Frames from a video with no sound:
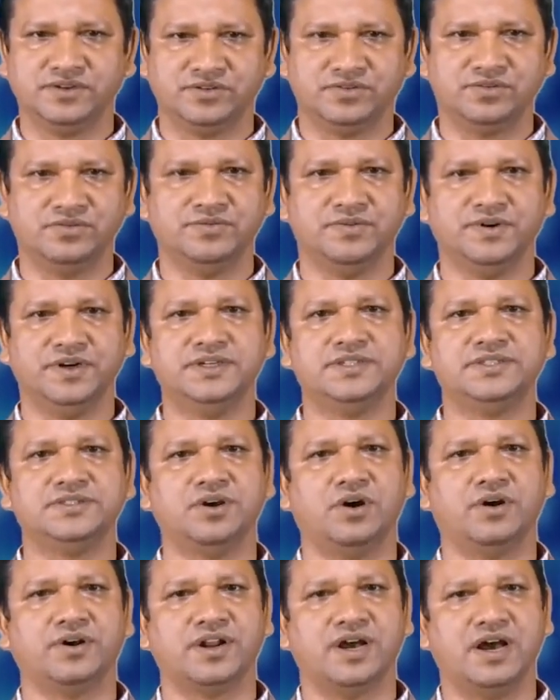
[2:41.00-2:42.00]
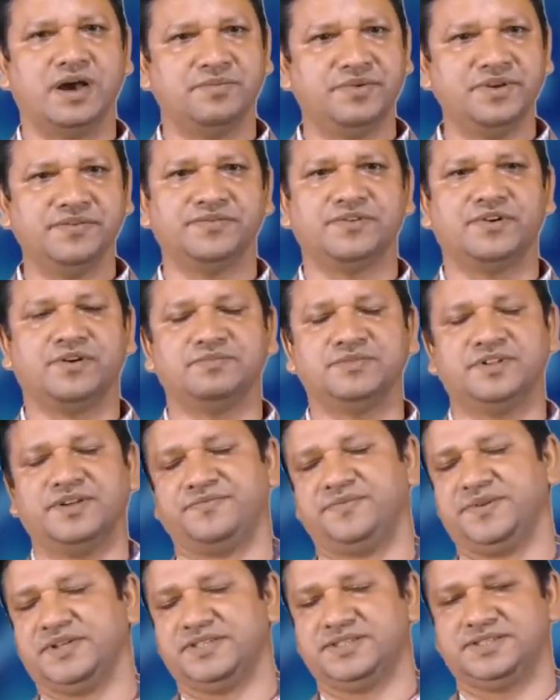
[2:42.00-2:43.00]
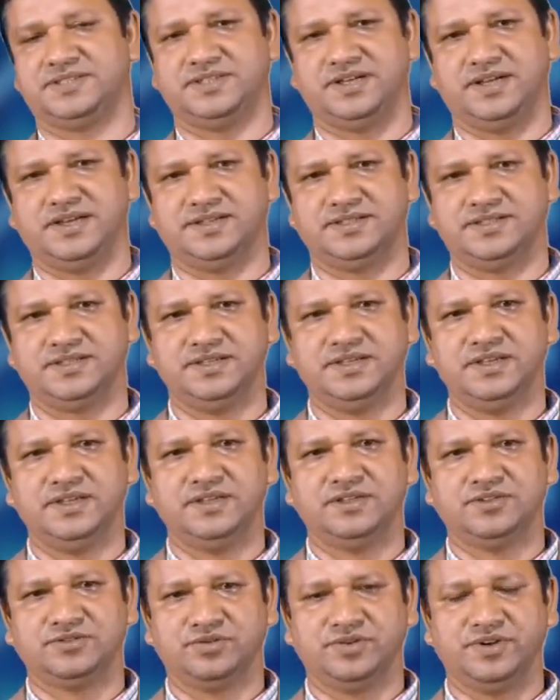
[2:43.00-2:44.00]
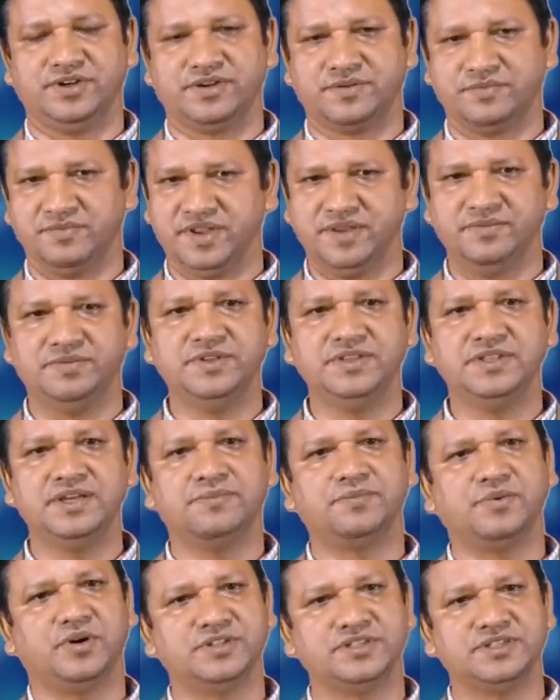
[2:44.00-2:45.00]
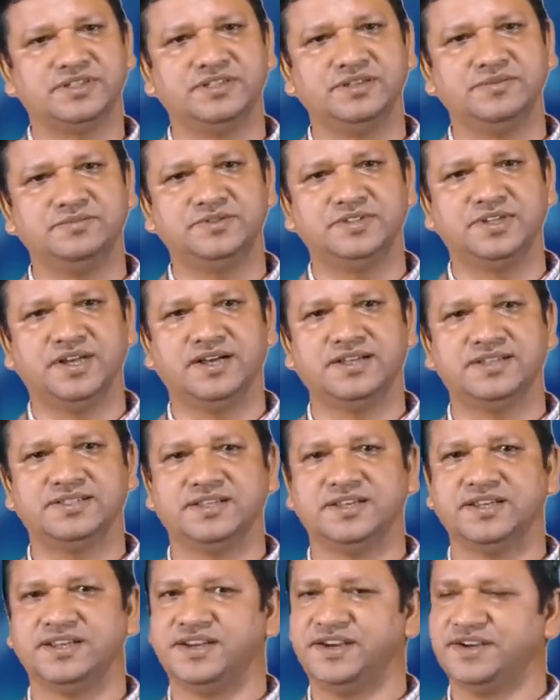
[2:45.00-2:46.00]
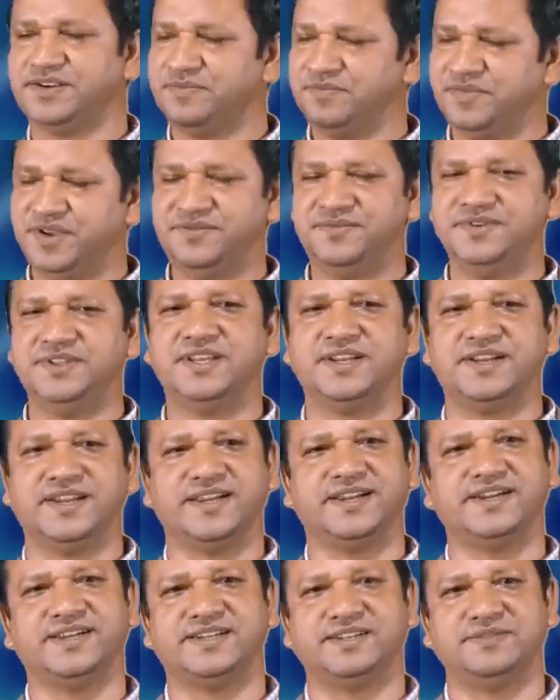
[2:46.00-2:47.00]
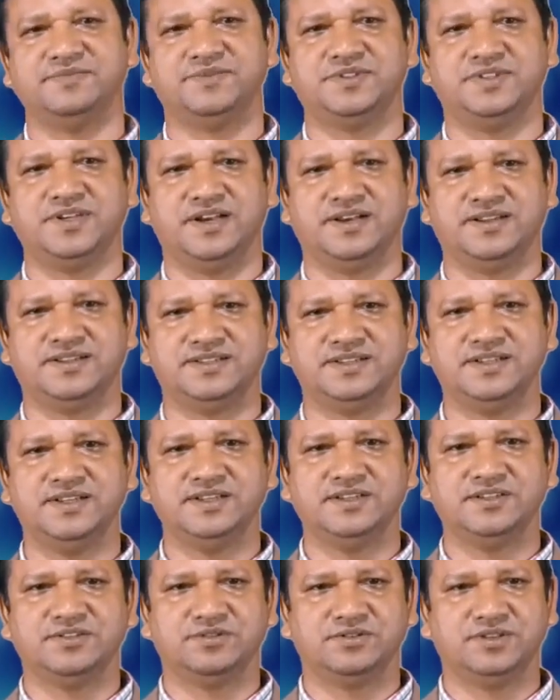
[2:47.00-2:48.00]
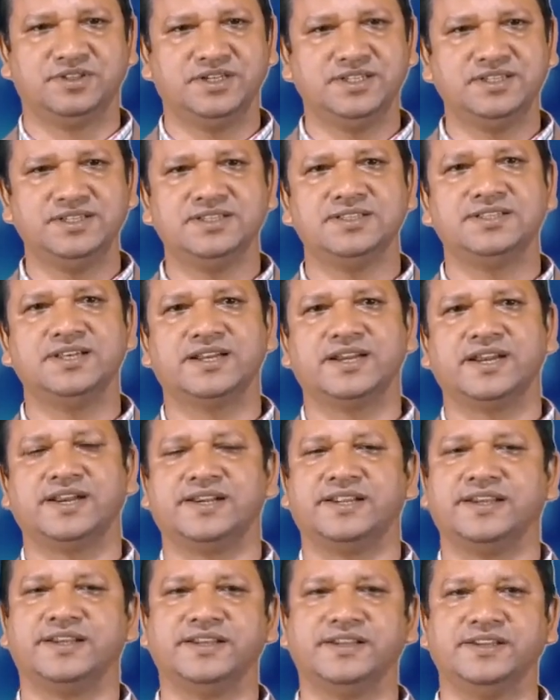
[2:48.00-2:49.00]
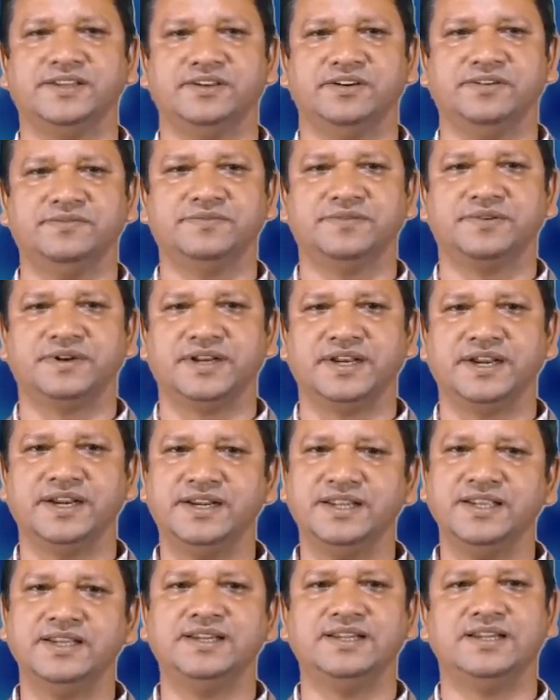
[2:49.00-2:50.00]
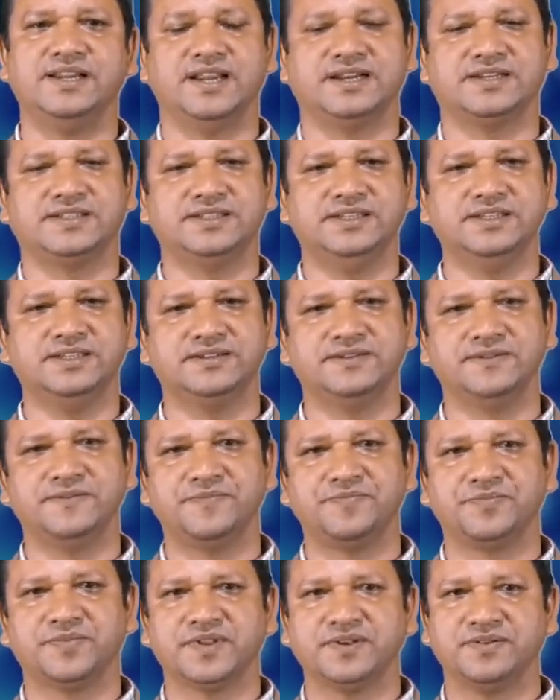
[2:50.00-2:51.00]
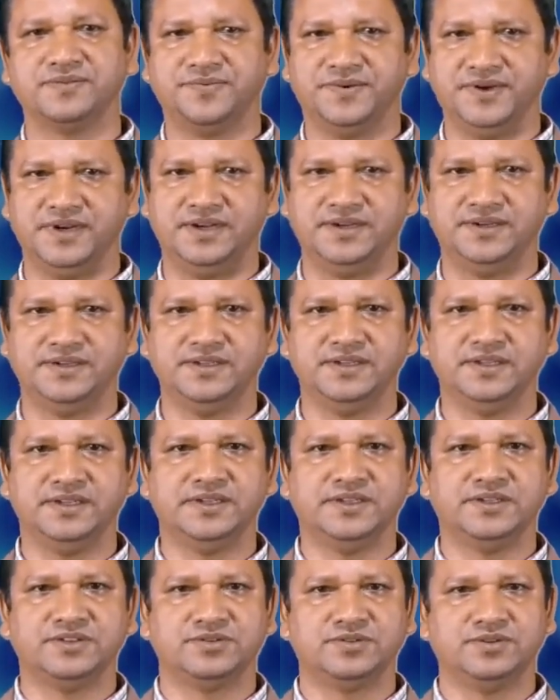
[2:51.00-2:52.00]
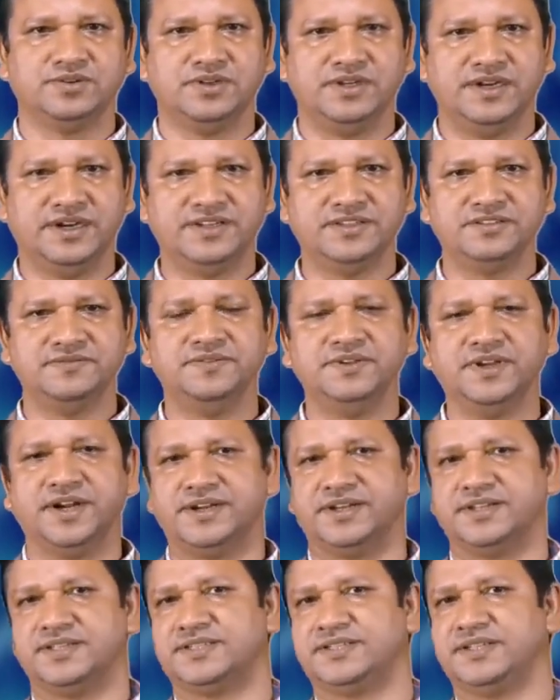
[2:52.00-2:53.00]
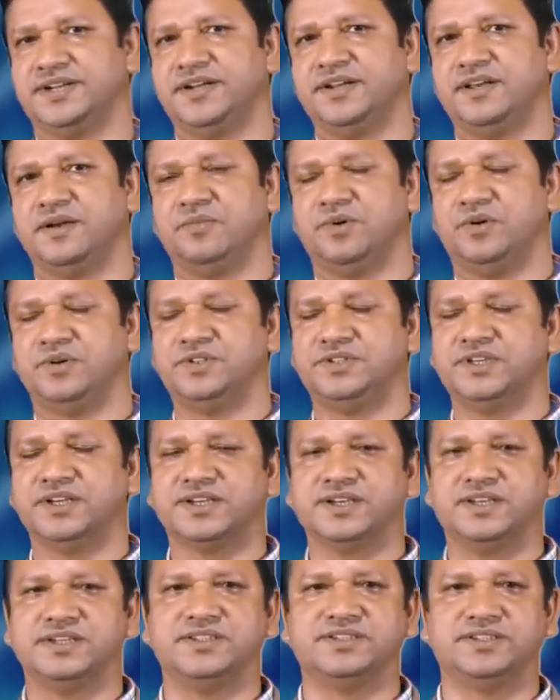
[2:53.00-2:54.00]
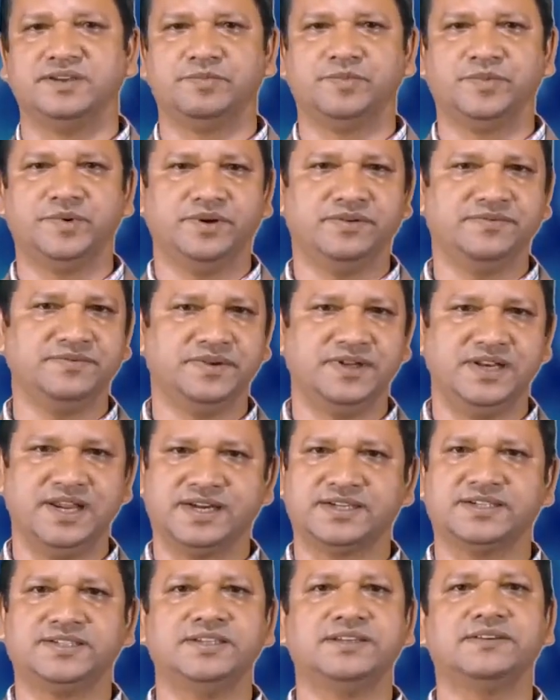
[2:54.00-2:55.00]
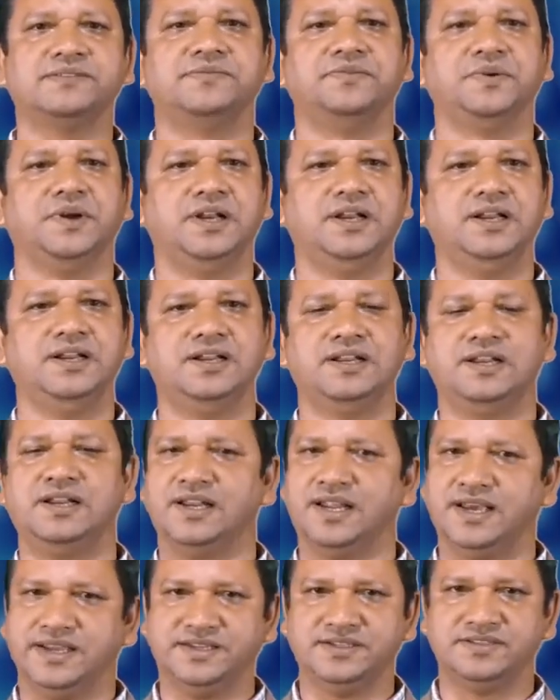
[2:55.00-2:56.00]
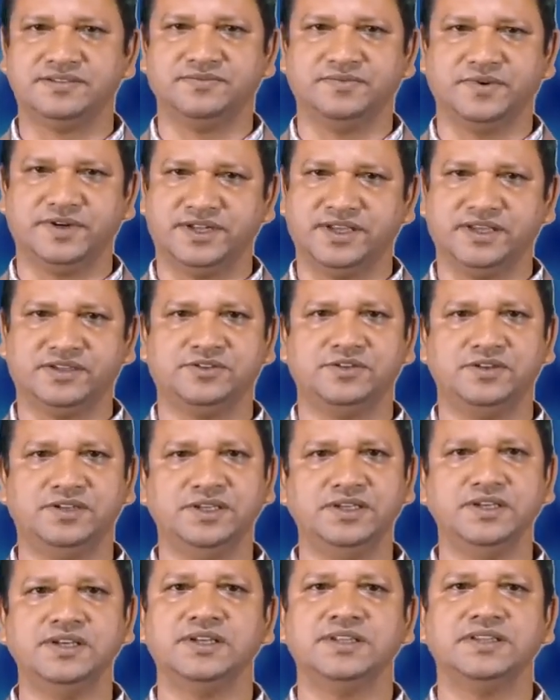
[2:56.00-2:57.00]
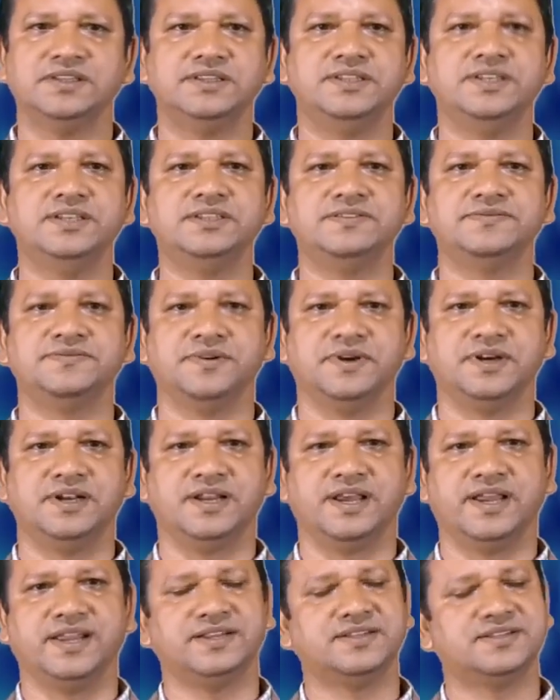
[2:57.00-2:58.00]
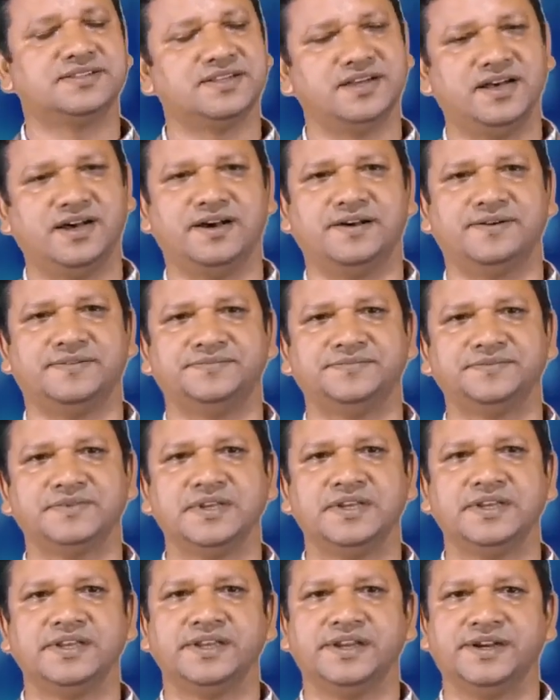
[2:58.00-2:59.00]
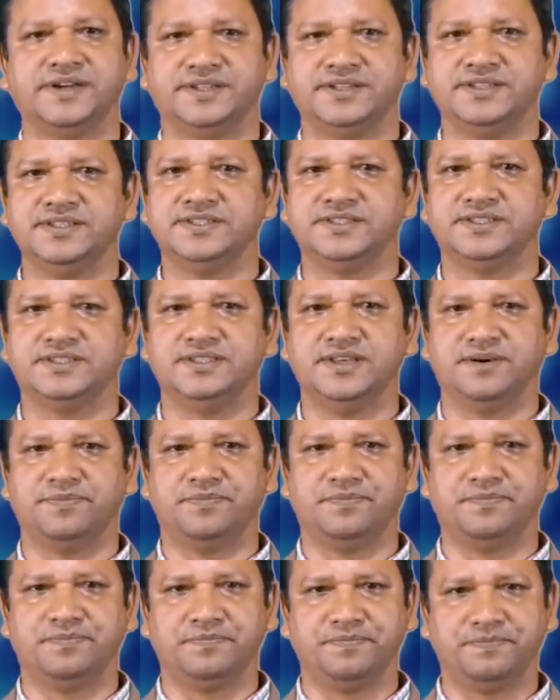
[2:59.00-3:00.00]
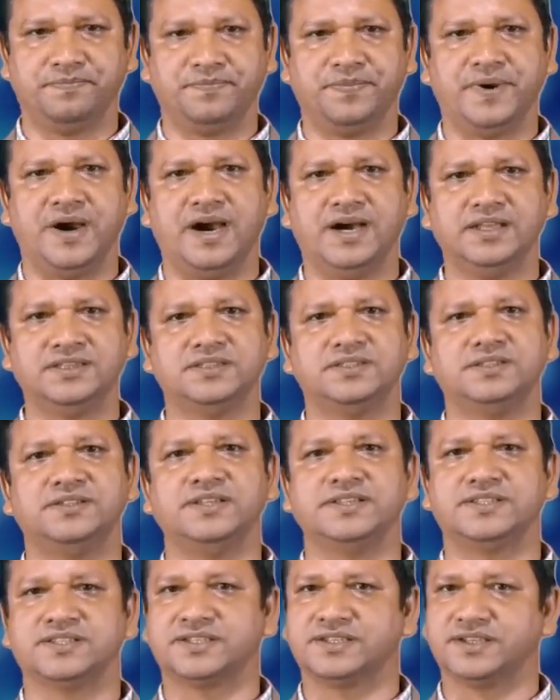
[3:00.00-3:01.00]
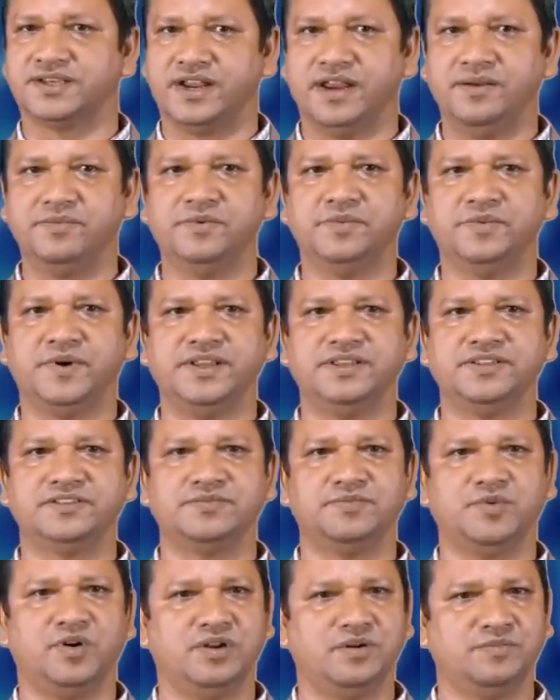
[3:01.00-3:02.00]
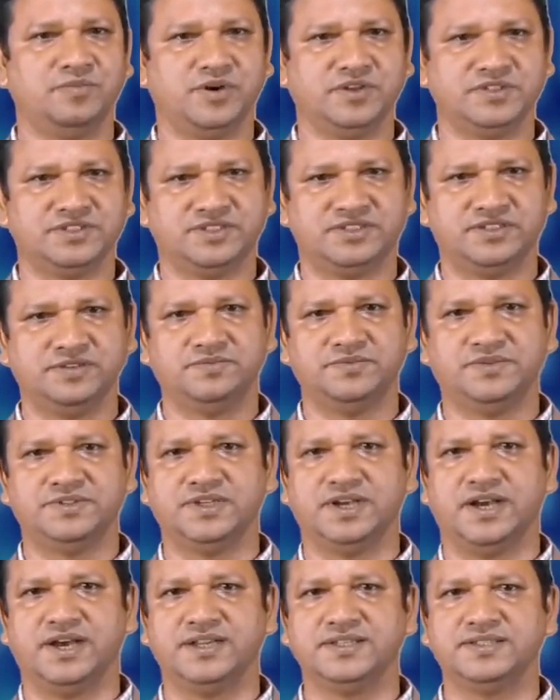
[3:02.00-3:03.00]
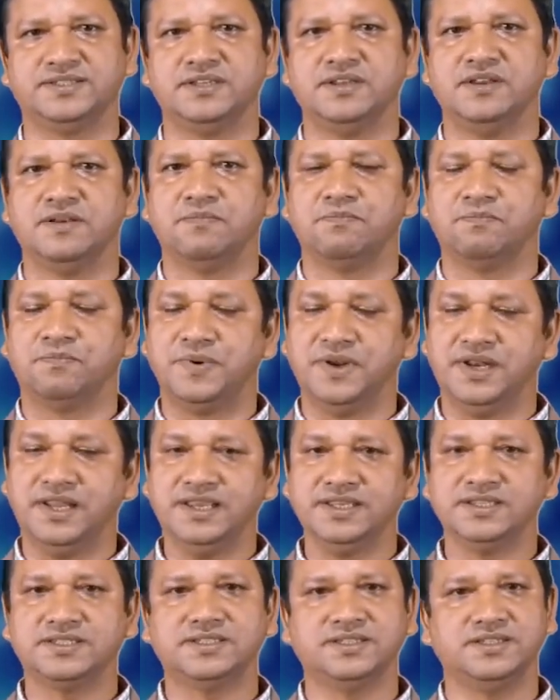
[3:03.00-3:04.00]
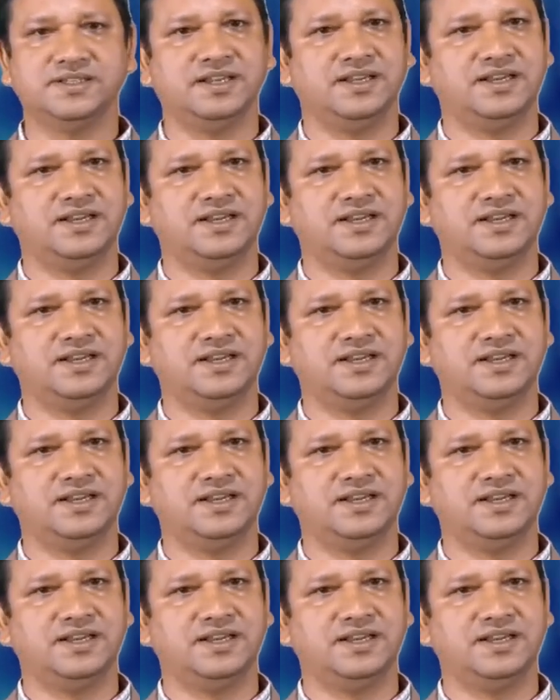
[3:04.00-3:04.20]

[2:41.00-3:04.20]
towards or away from the fixed charge. So it may be the positive charge, it may be the negative charge. So this is the category of radial electric field. So let us we understand about the concept of electric field lines, what actually these field lines are. It is the path described by a small positive charge placed in